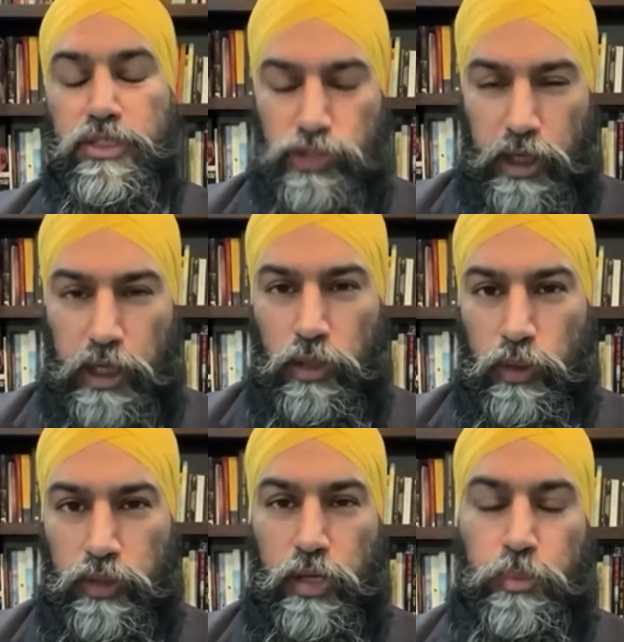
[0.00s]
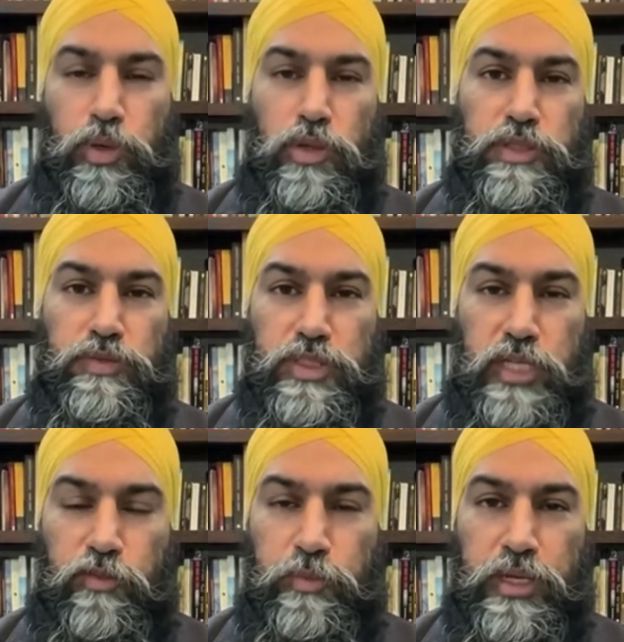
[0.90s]
general with the approach of this
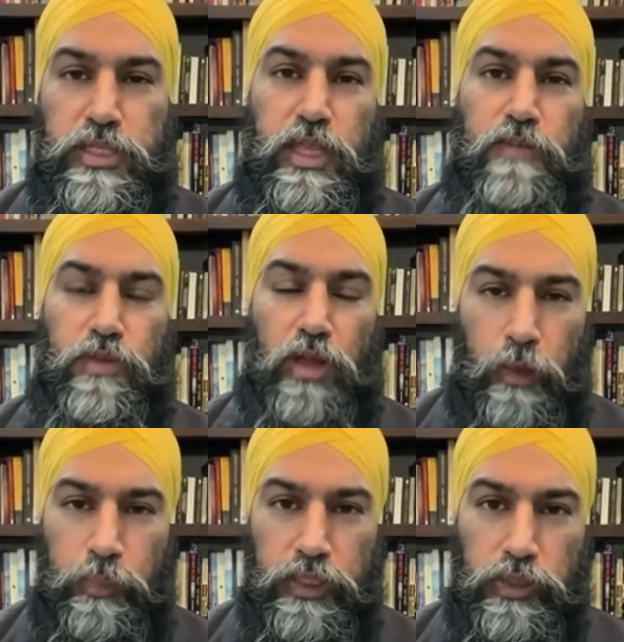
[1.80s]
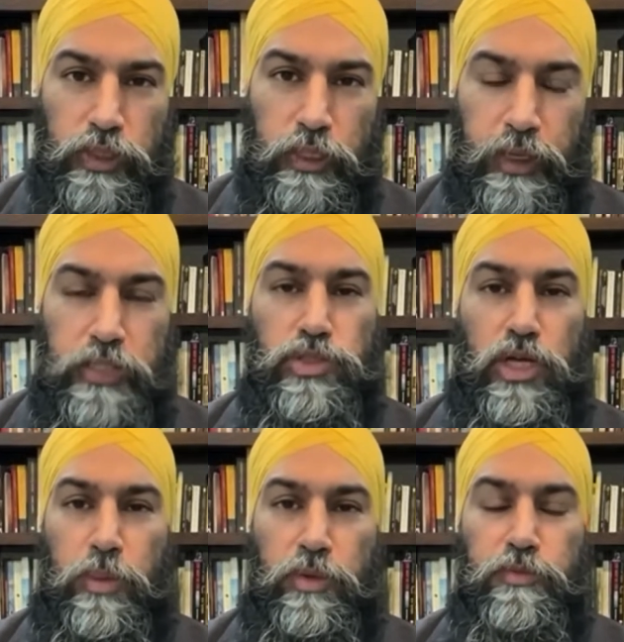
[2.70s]
government is they've not been doing the best
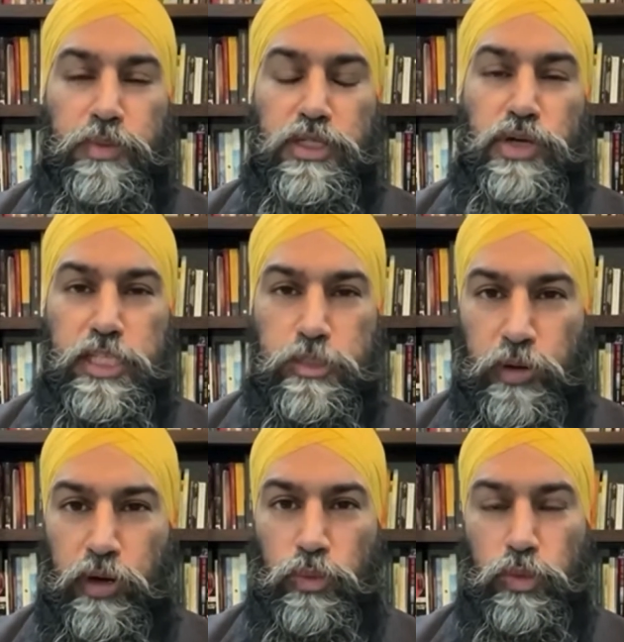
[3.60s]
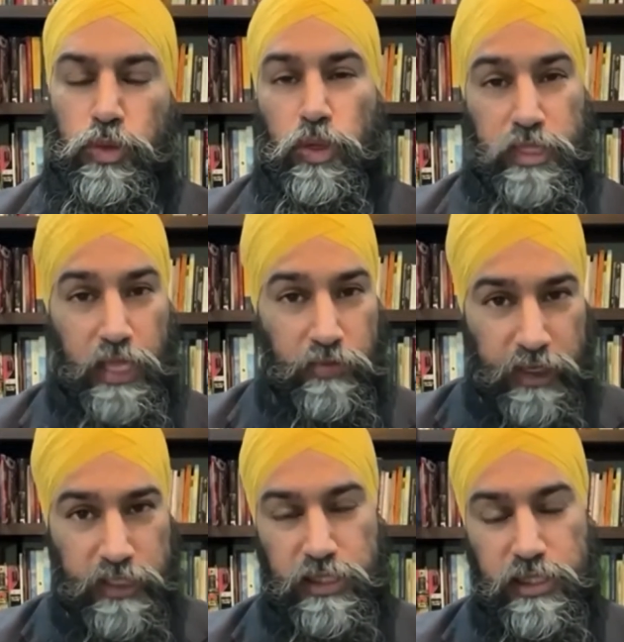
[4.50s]
job of being transparent with what the
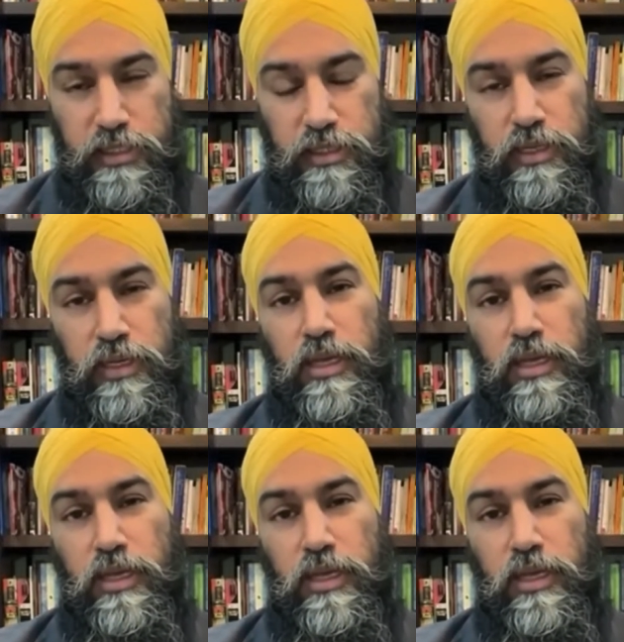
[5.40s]
evidence is